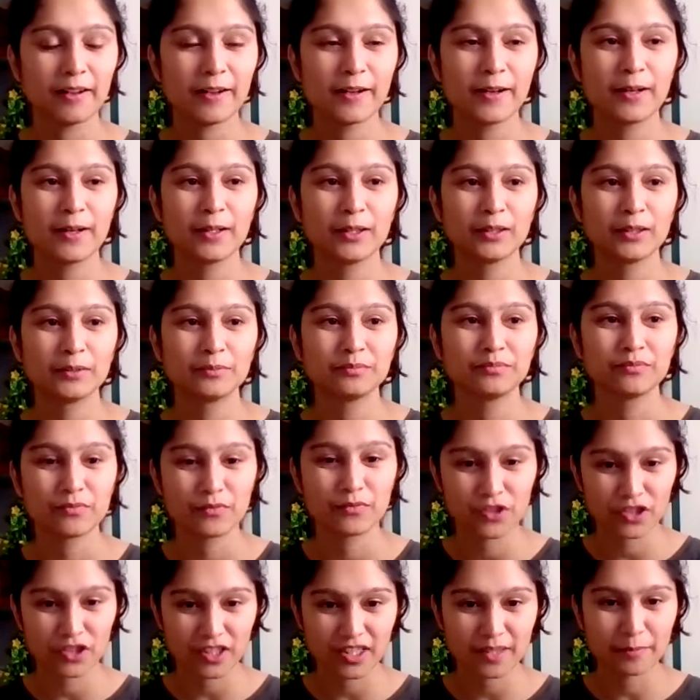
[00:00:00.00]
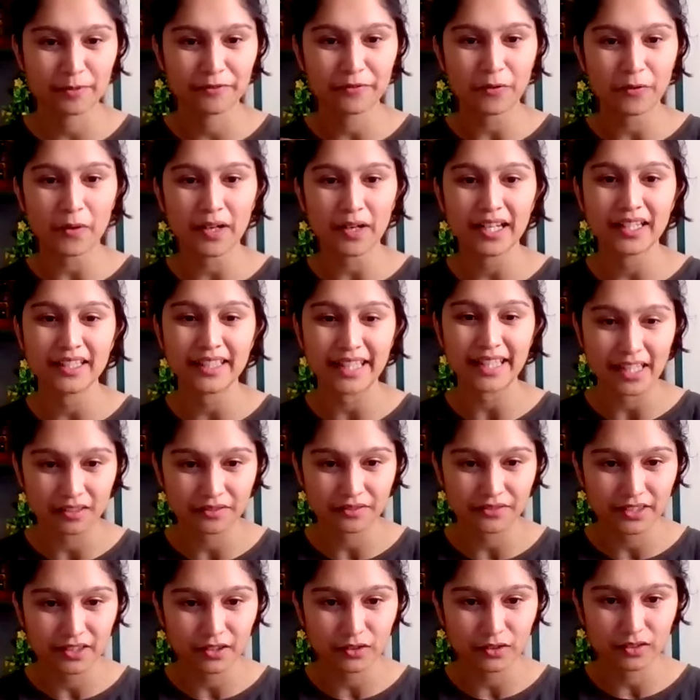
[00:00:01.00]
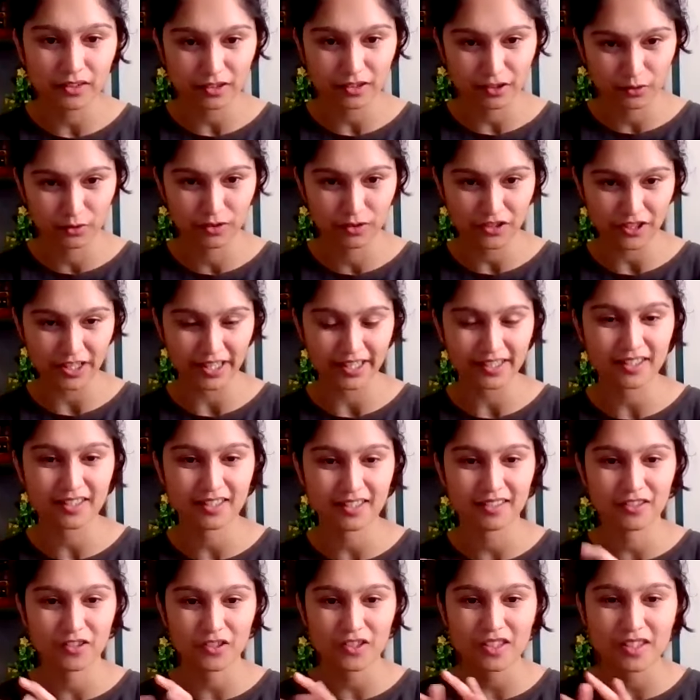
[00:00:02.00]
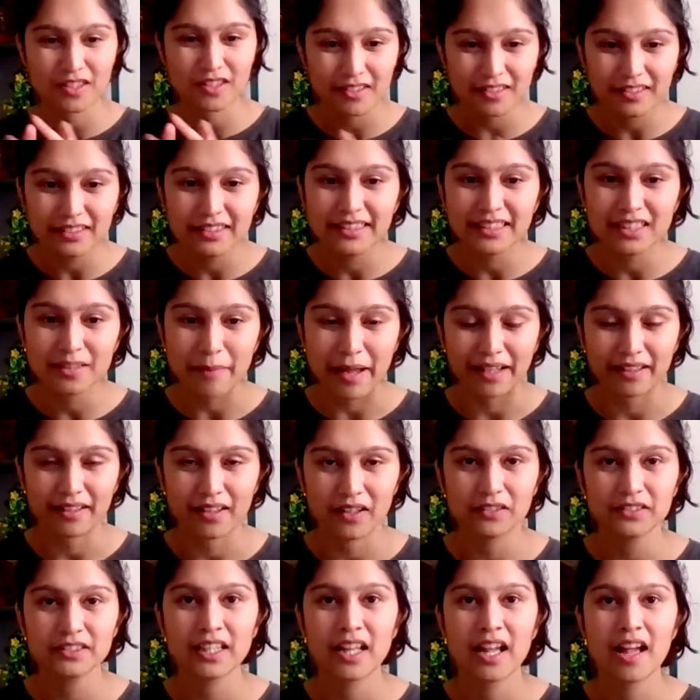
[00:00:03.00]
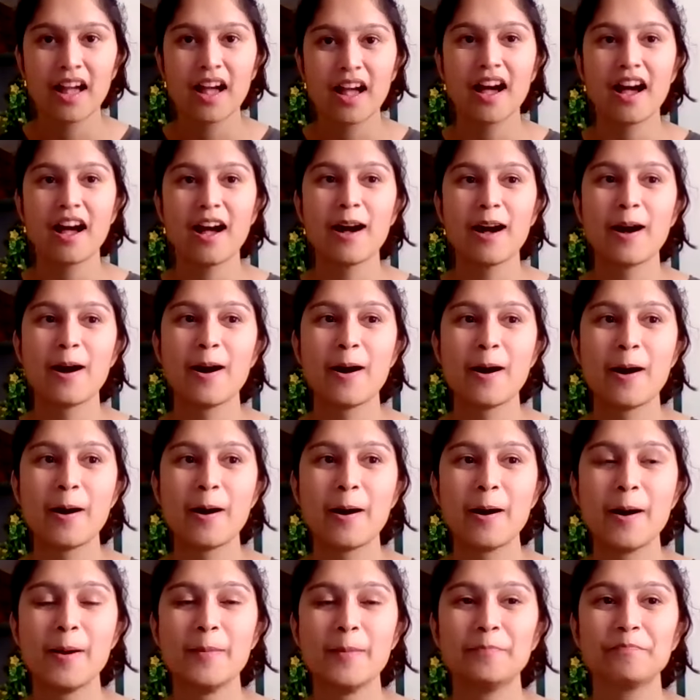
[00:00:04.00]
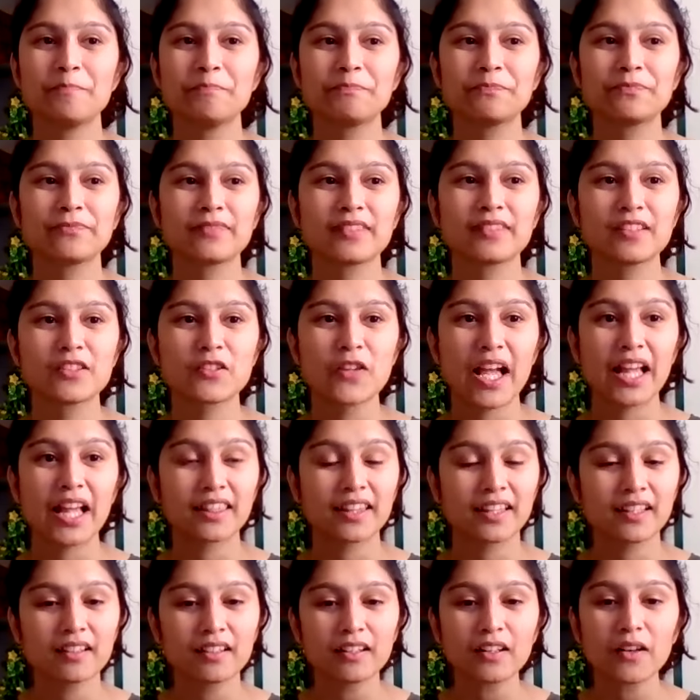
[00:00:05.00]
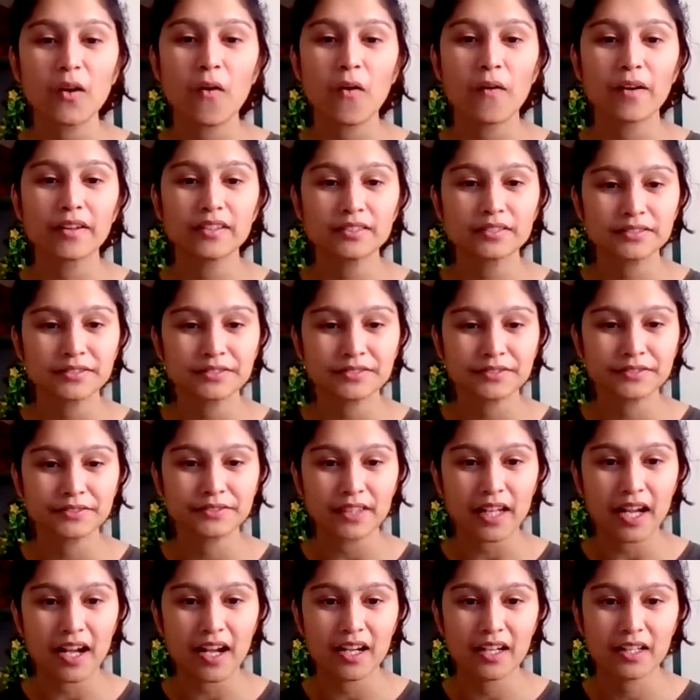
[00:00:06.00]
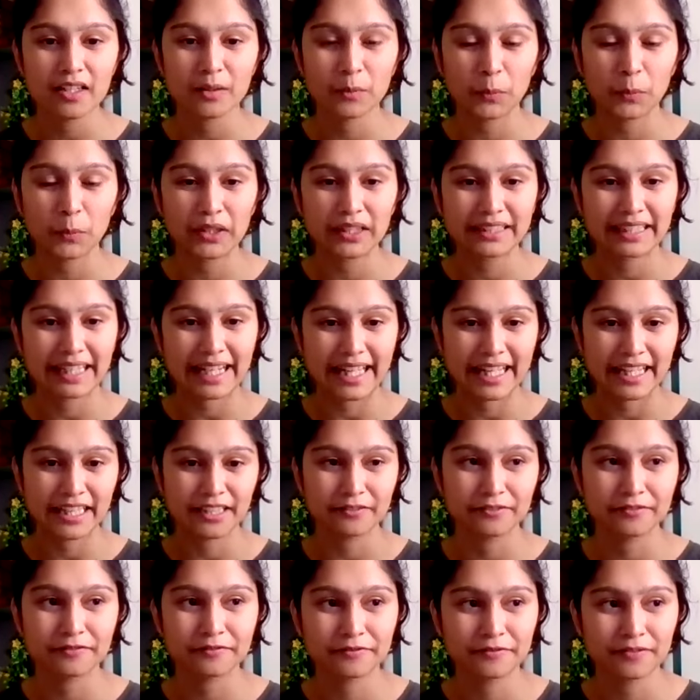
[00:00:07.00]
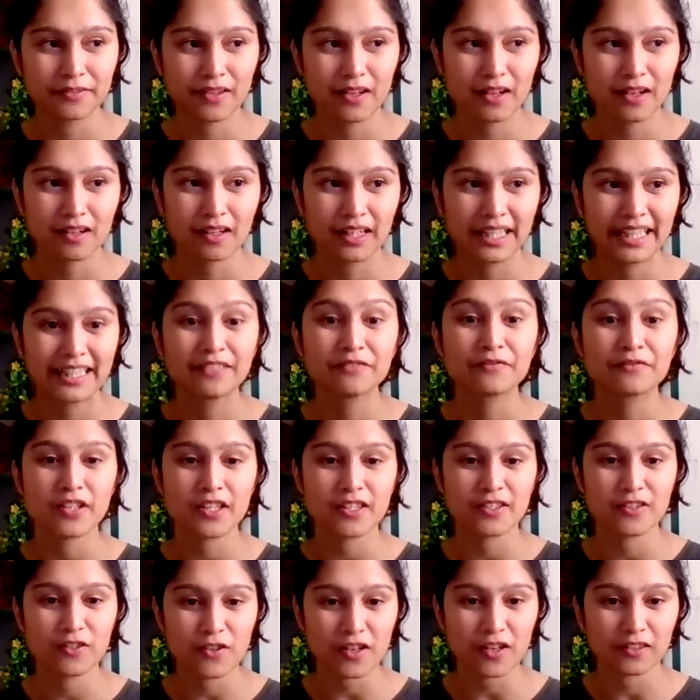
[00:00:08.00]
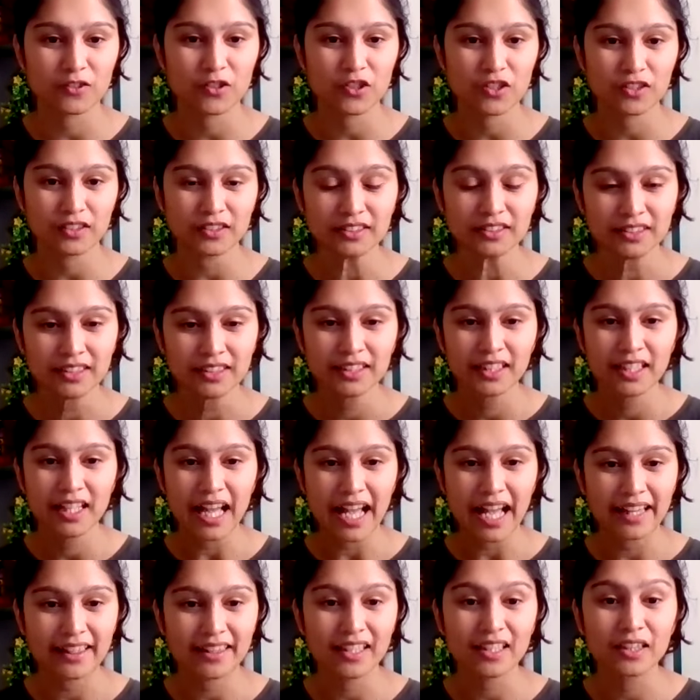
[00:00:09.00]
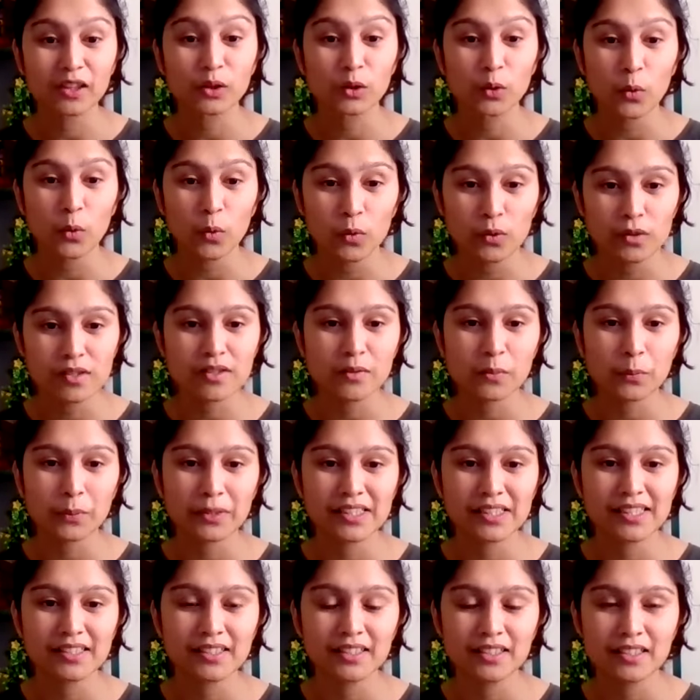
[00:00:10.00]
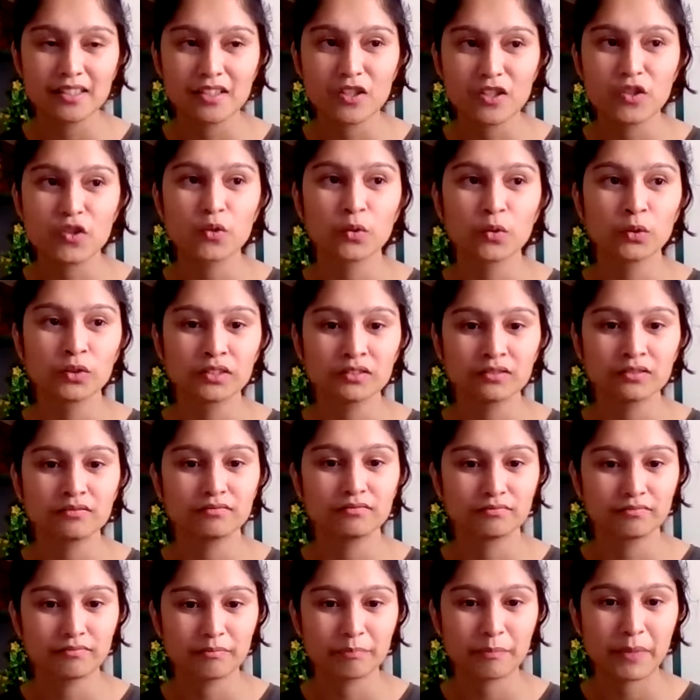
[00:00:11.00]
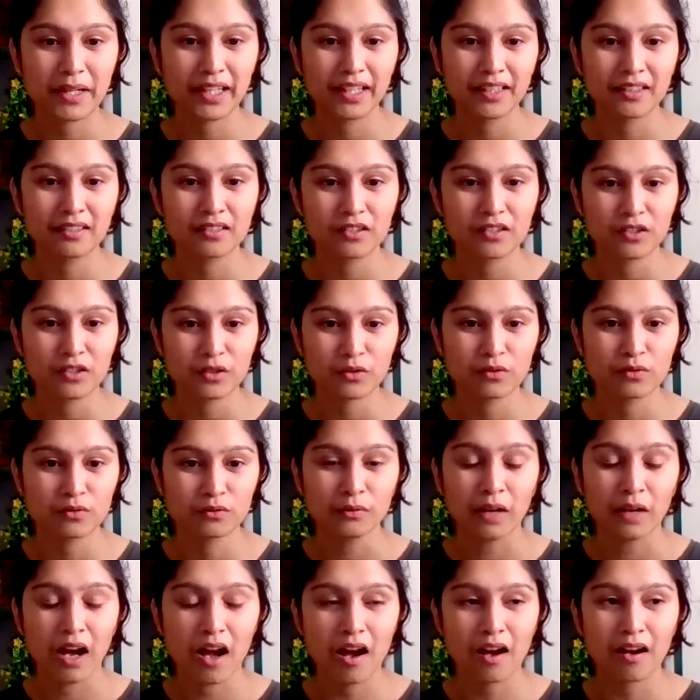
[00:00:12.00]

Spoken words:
I think just before I delve into the two traits, just a little background. So I think a lot of our work-life infrastructure, I think those will soon begin to,